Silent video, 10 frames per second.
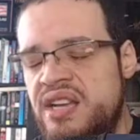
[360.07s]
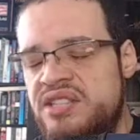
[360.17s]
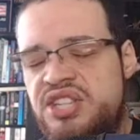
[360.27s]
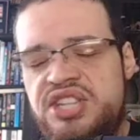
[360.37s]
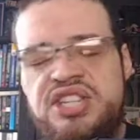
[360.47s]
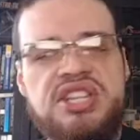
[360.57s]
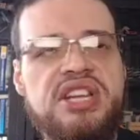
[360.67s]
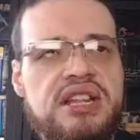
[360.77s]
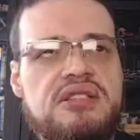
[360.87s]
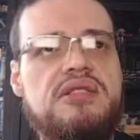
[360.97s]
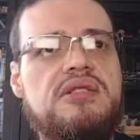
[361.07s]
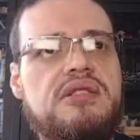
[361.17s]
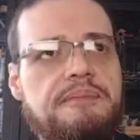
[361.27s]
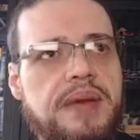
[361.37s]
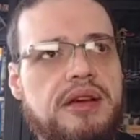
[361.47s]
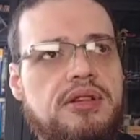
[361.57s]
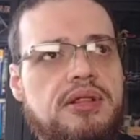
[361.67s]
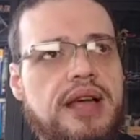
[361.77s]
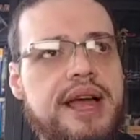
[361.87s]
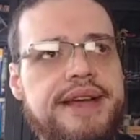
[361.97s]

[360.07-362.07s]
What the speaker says: Shit on a pickle.